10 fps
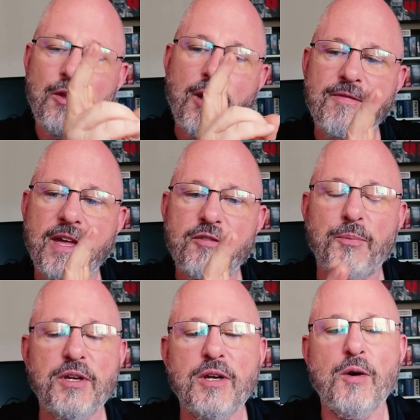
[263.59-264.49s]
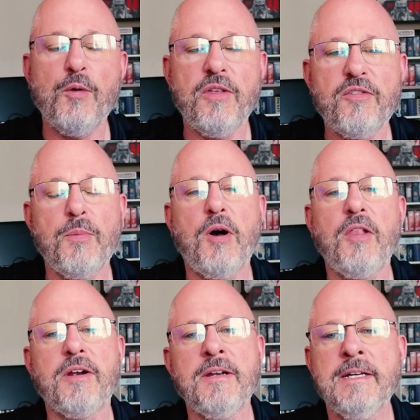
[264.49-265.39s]
You have that sprint goal that's
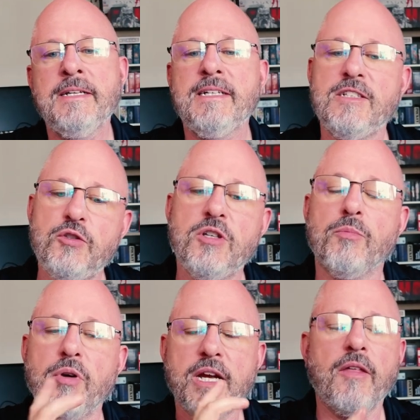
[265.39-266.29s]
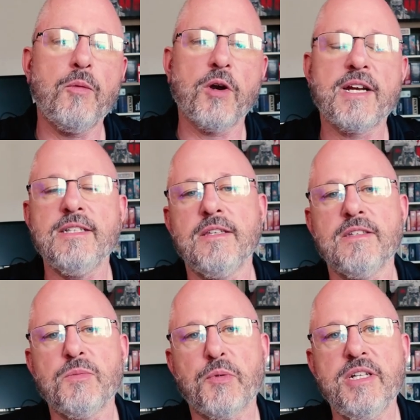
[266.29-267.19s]
smaller, is you can bring other work into the
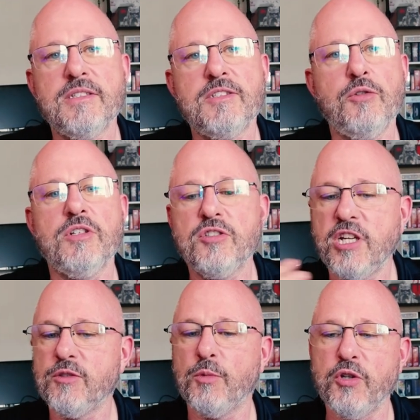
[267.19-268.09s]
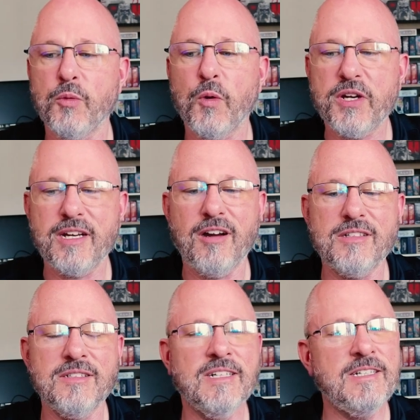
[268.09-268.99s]
sprint. You can change what you're working on.